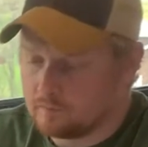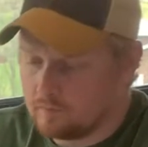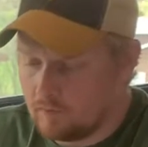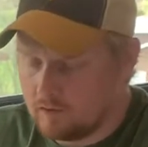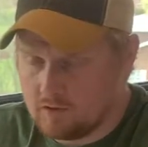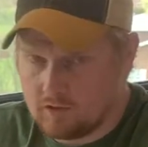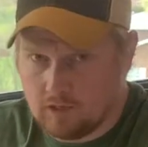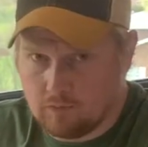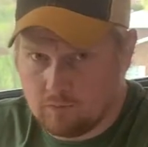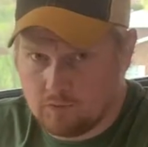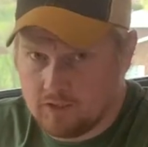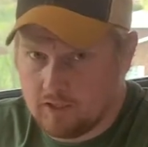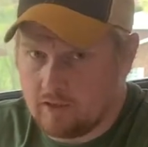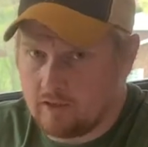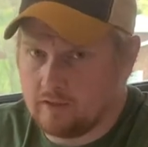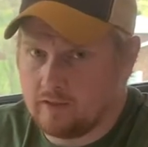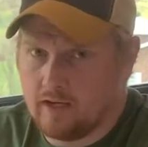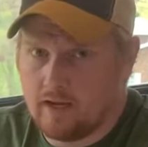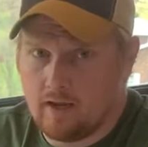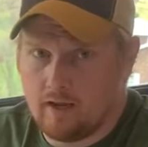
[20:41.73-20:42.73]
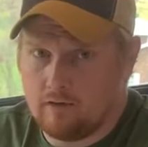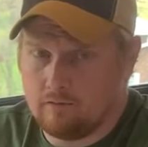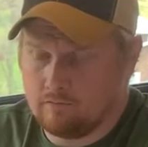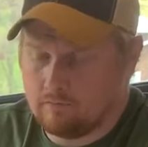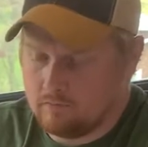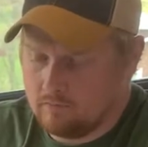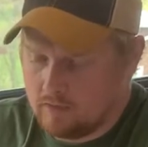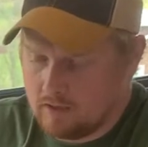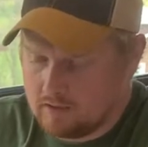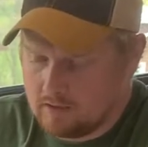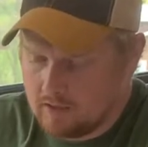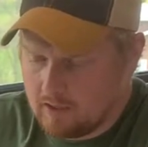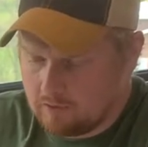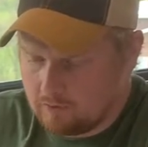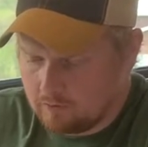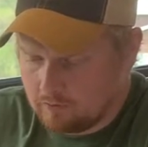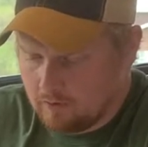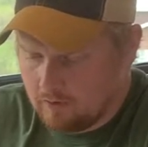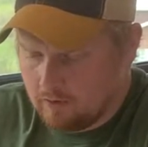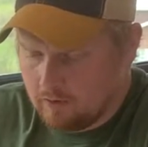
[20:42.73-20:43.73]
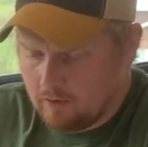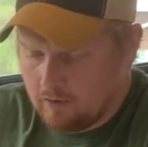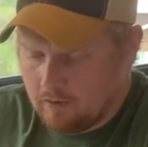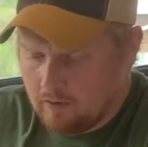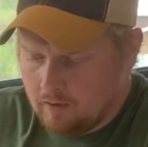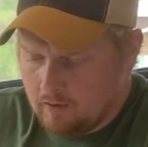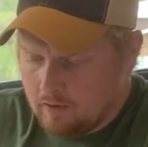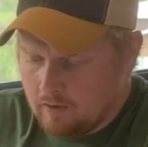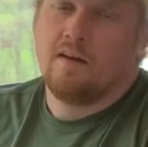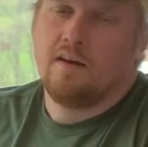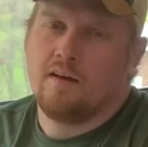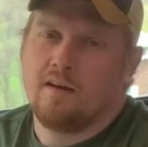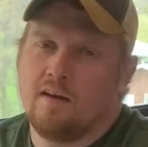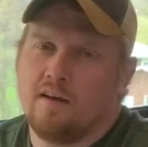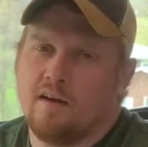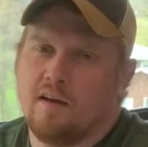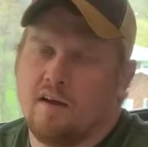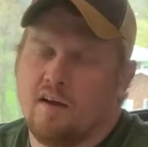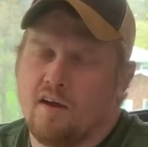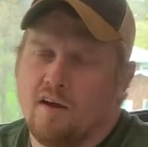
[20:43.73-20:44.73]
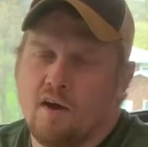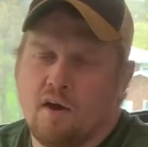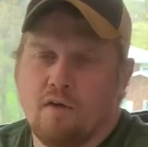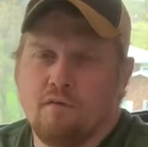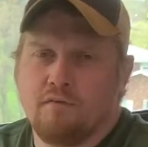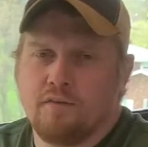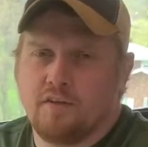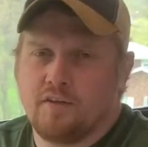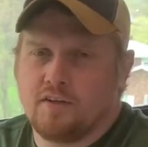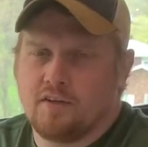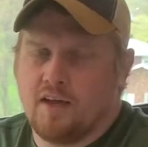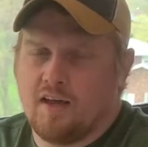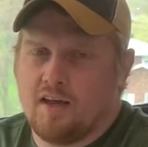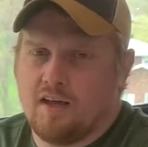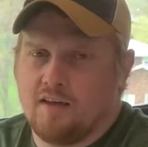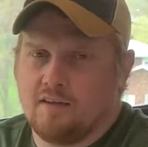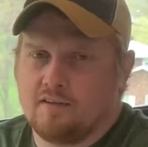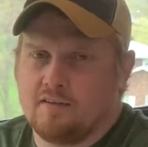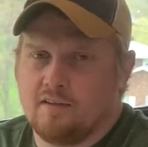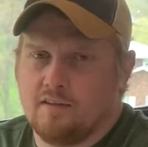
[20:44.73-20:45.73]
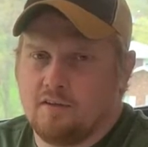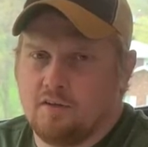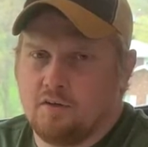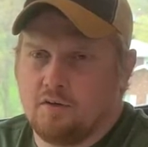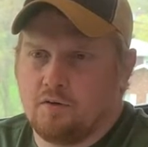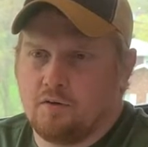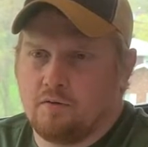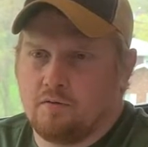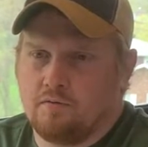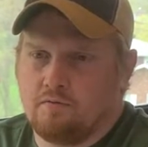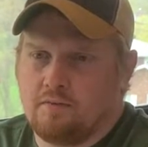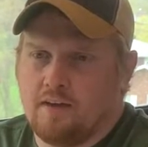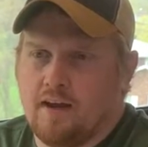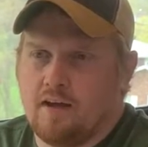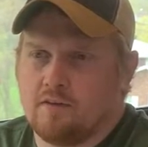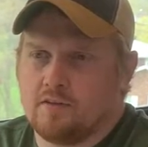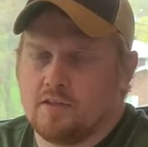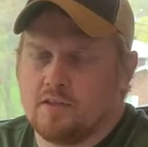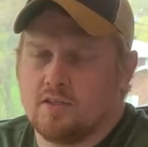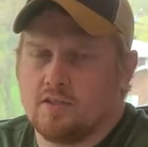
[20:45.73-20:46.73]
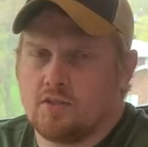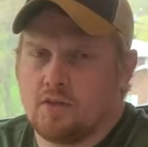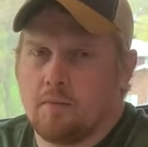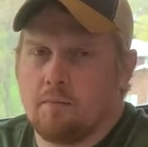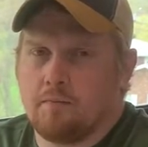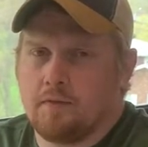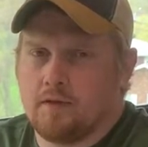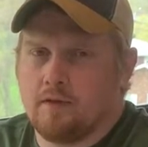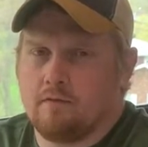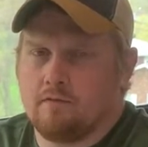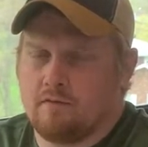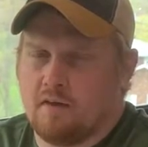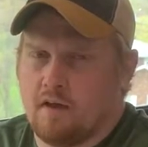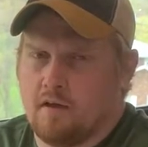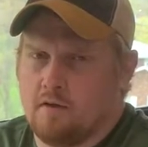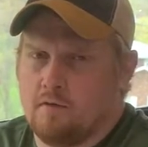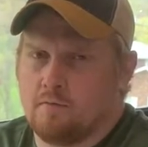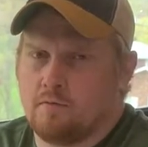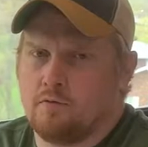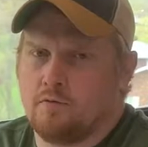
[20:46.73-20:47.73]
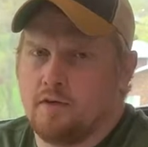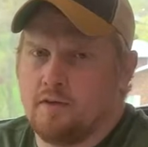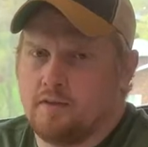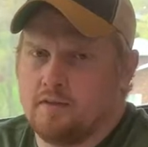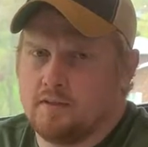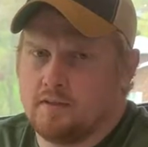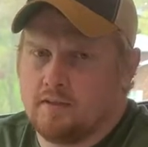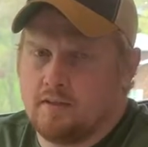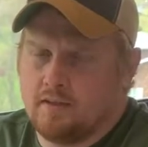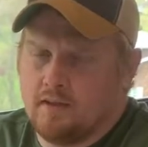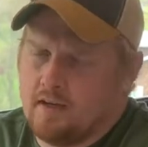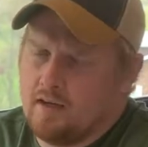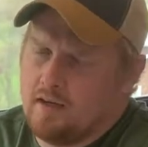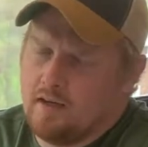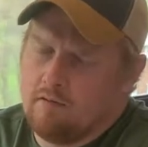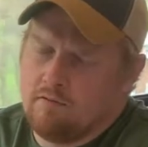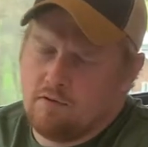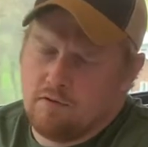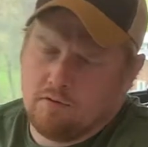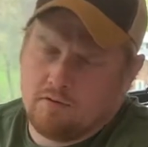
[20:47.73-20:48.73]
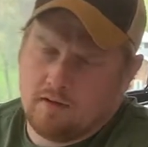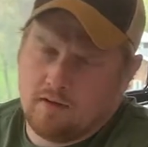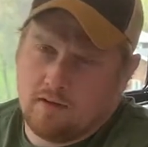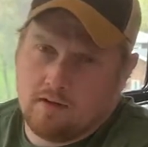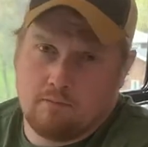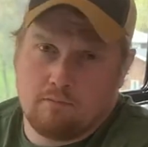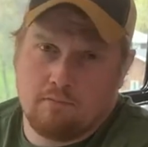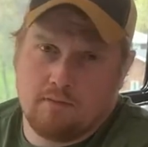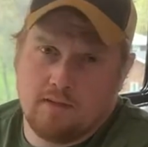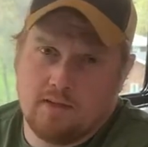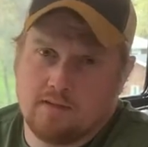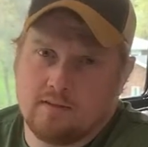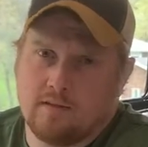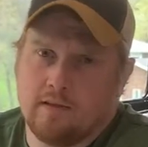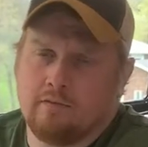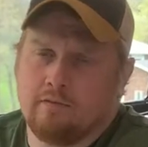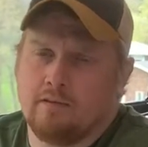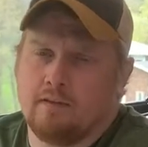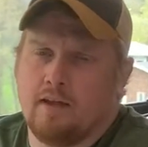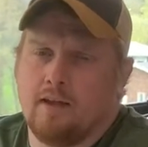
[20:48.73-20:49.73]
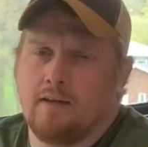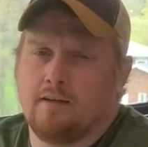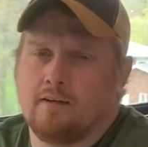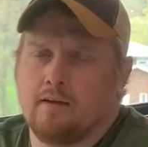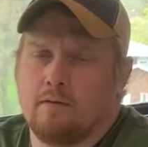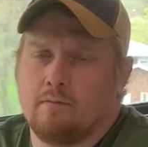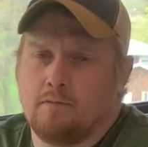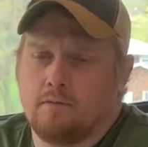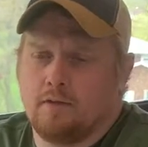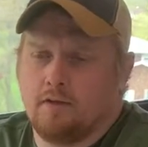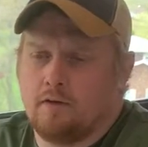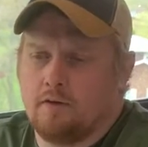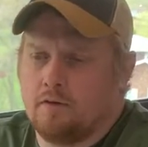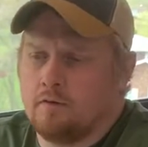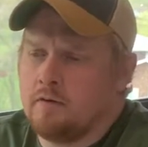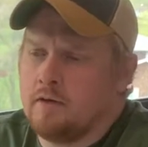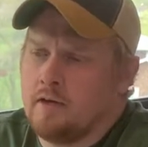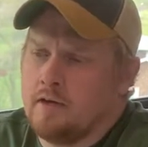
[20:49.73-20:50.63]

Same with tearing down, etc. Hopefully you guys, you know, found something valuable in this today. If you did, please leave a like down below.